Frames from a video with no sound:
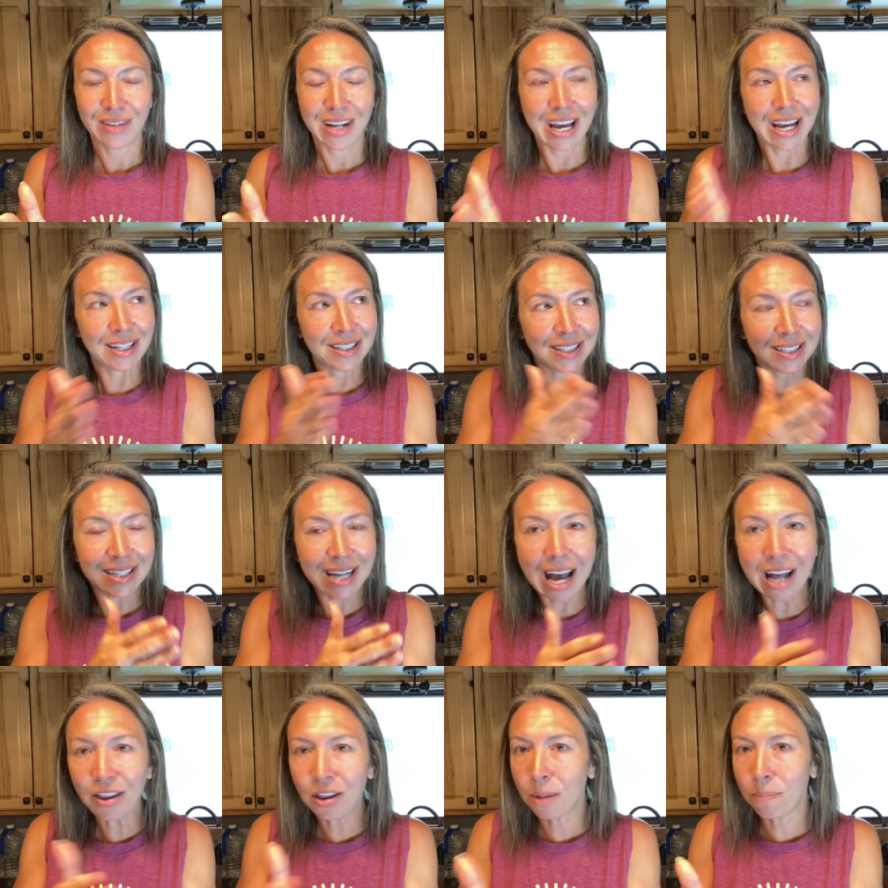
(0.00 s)
It's
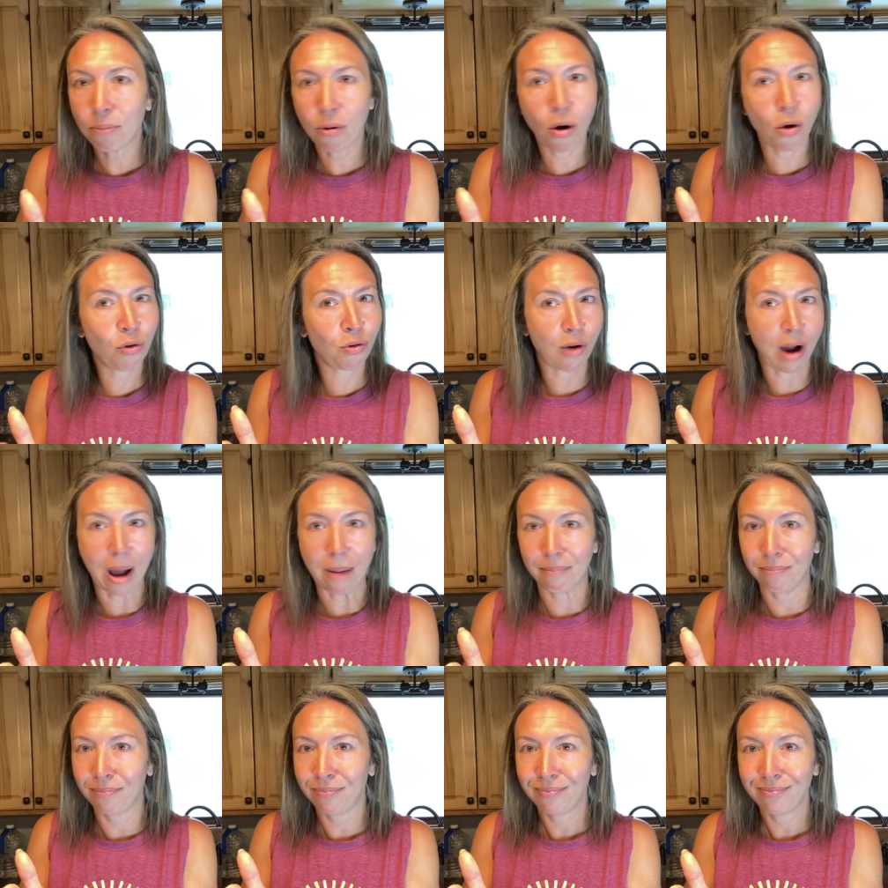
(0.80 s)
not the
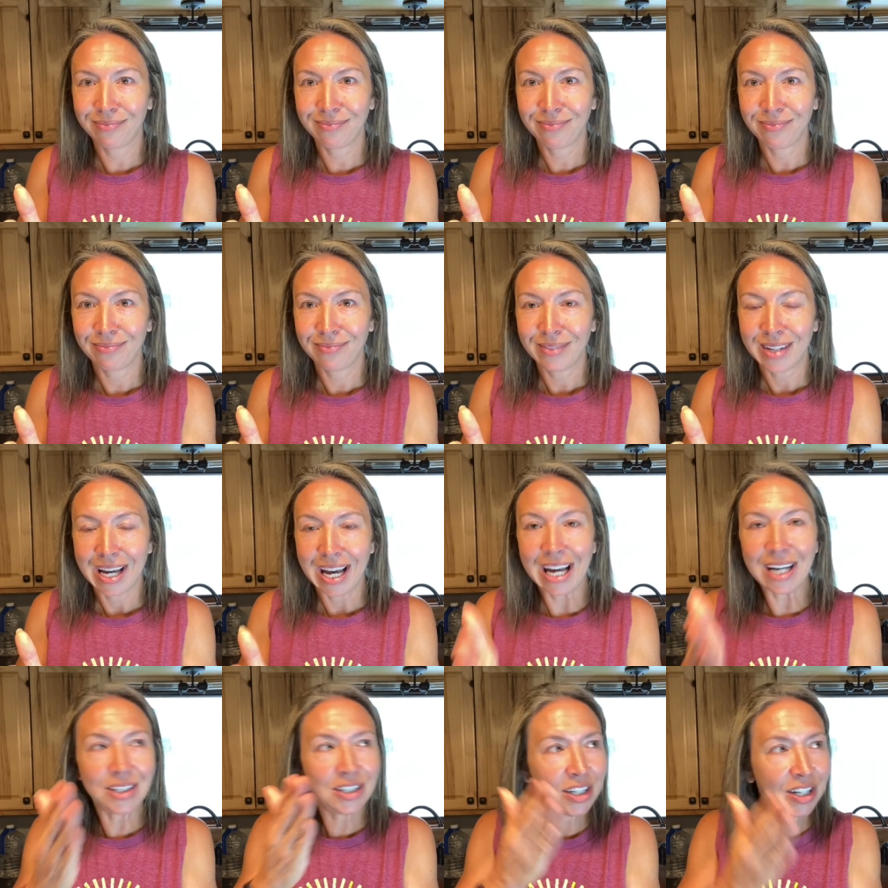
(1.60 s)
program.
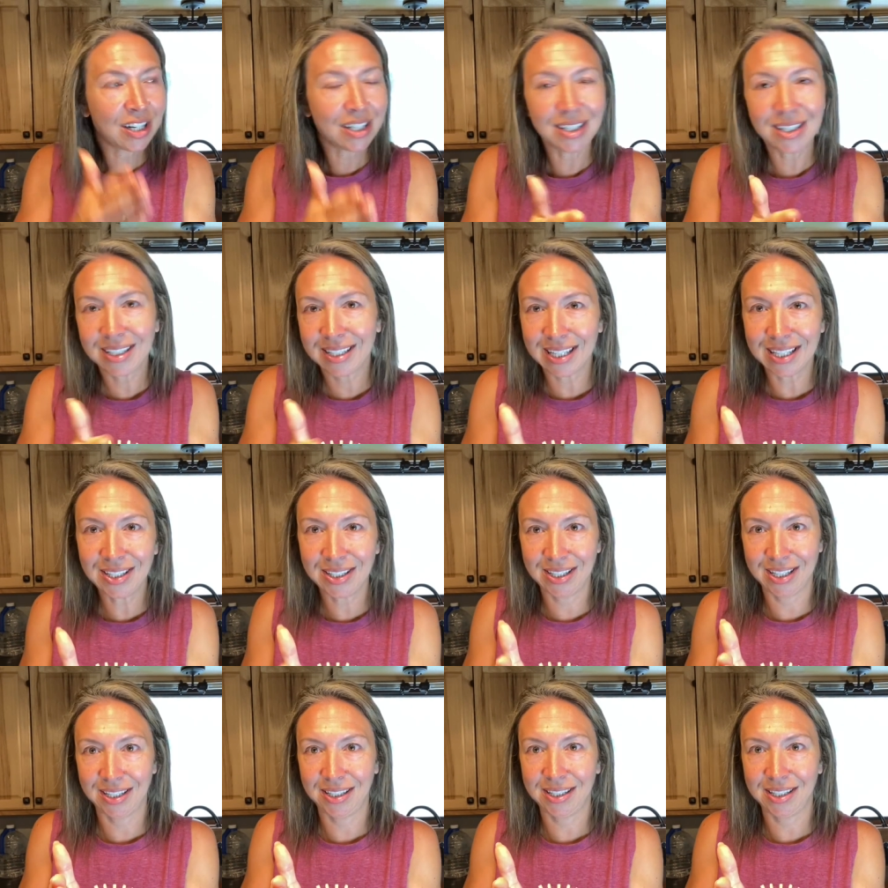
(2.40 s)
It's
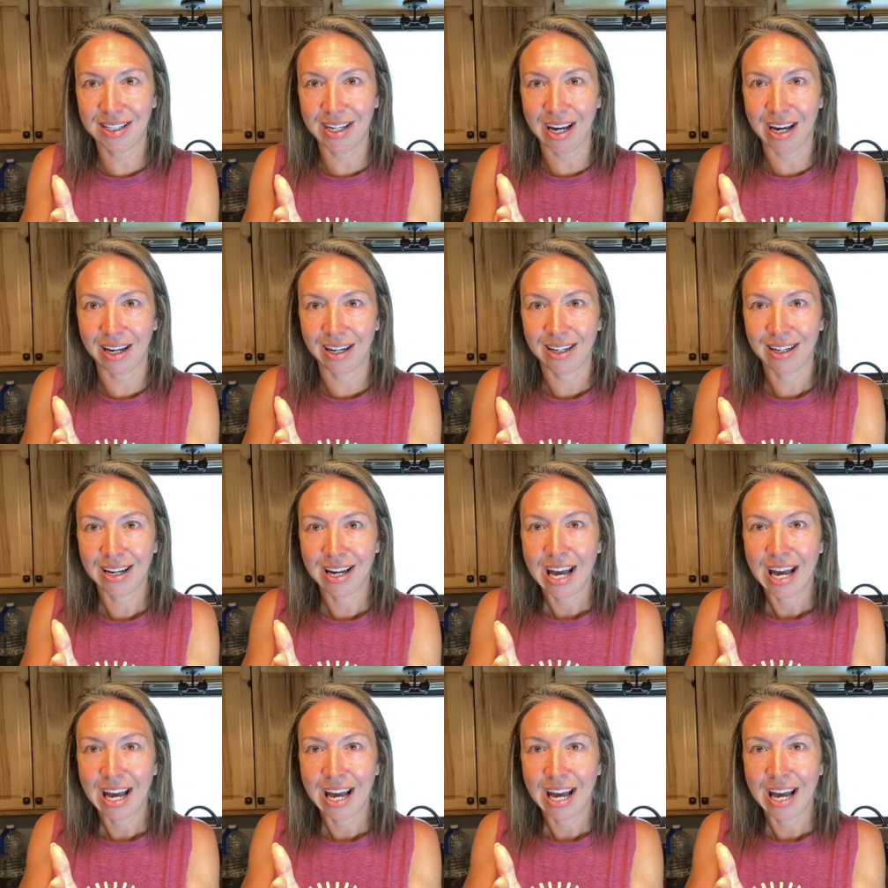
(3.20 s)
consistency.